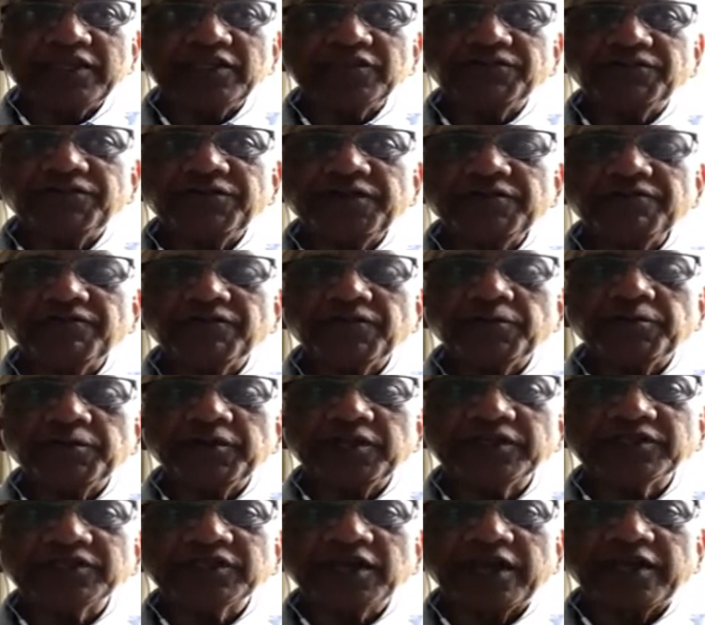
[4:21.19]
he's free from
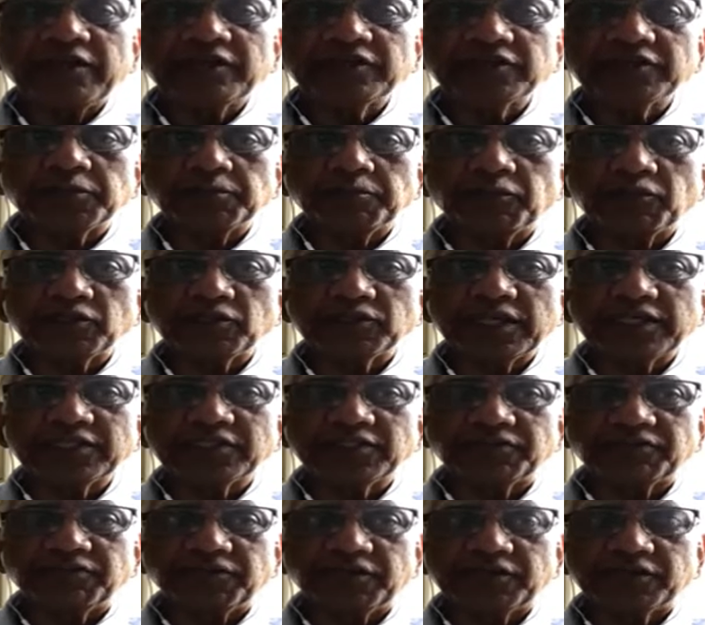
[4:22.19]
desires and
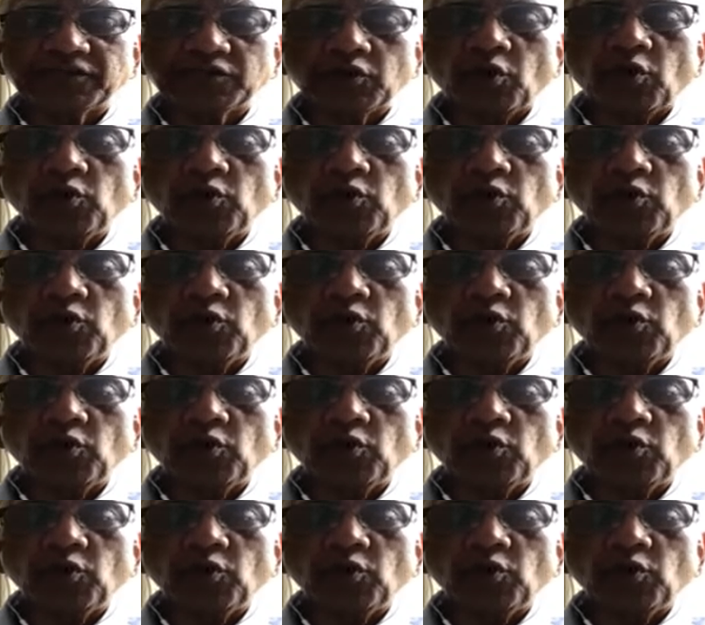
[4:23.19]
possessiveness.